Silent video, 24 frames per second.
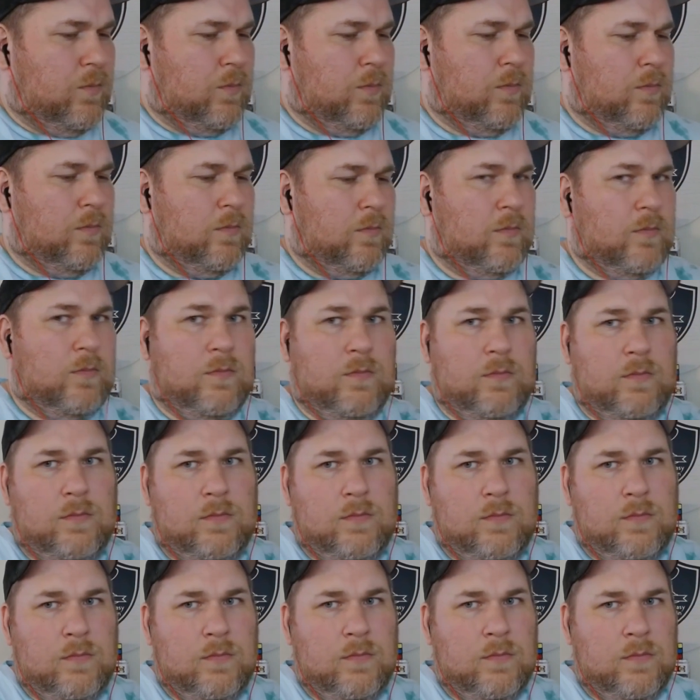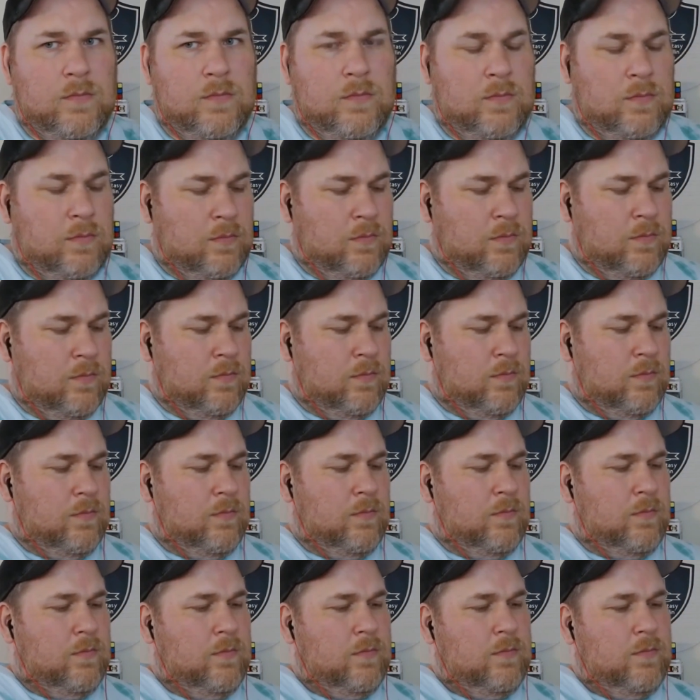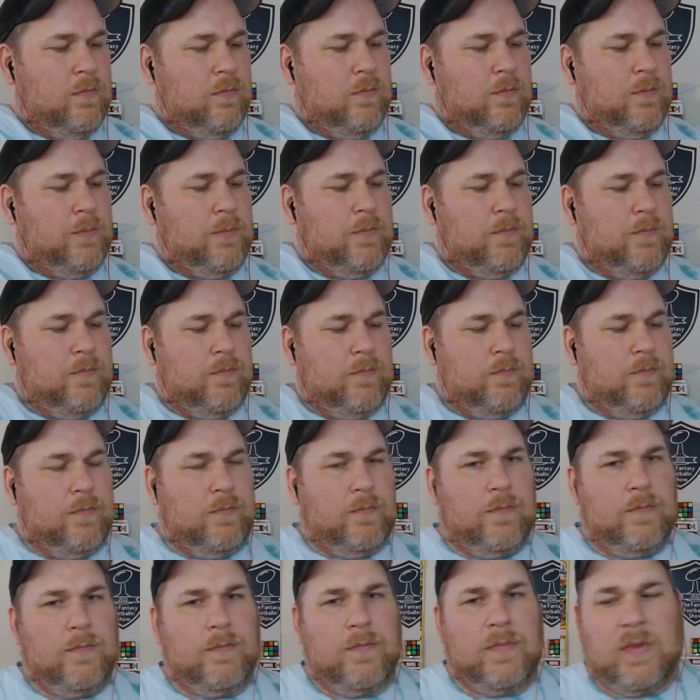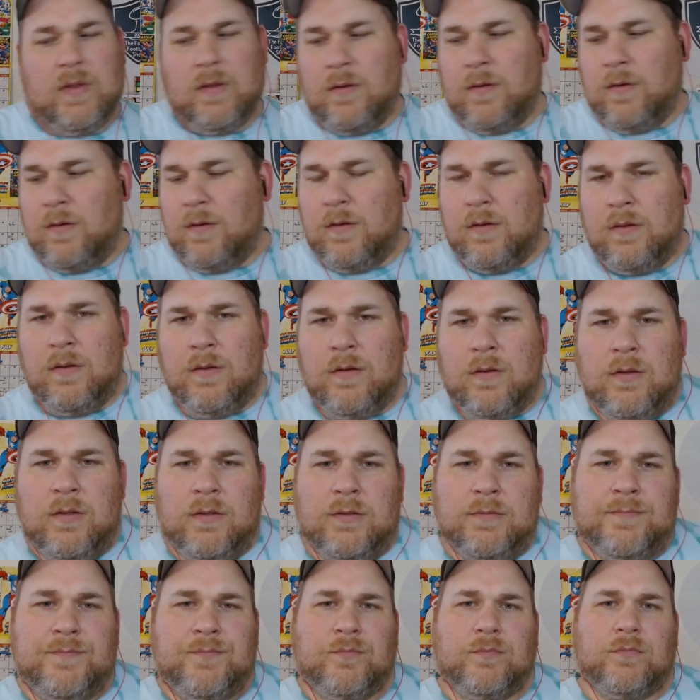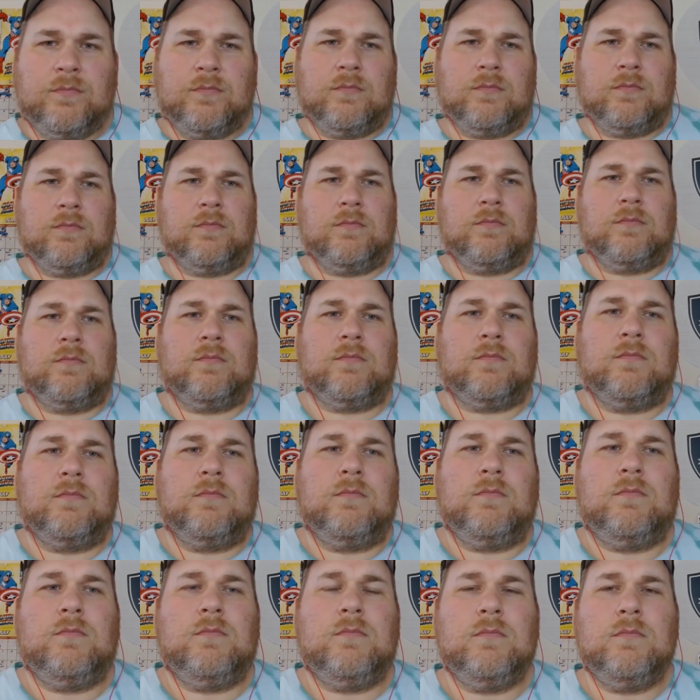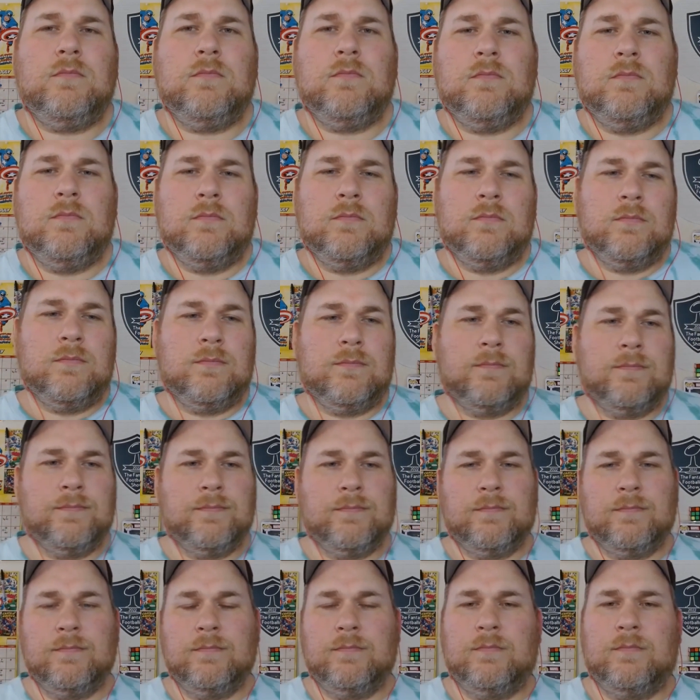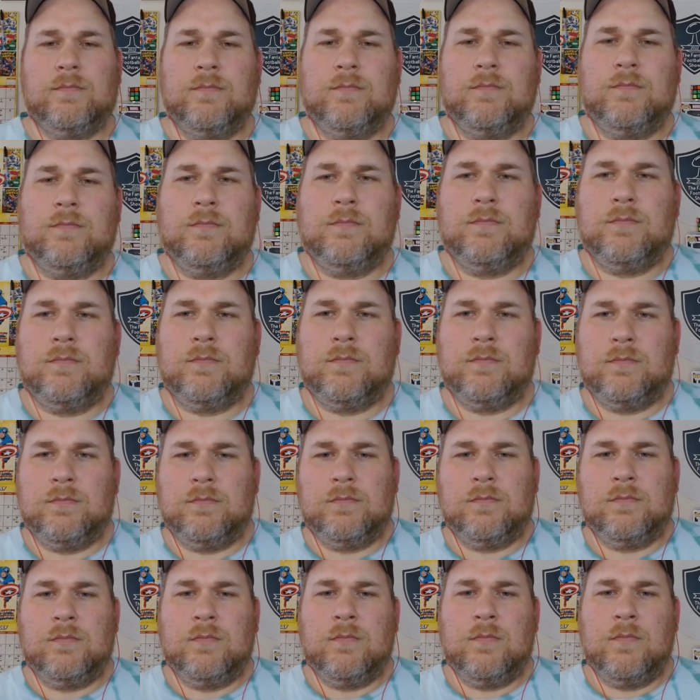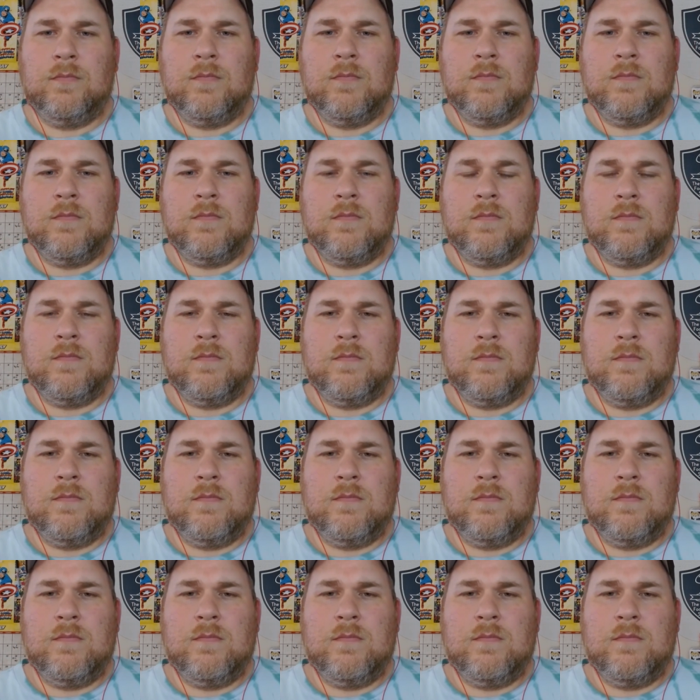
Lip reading: No words are spoken by the person on screen.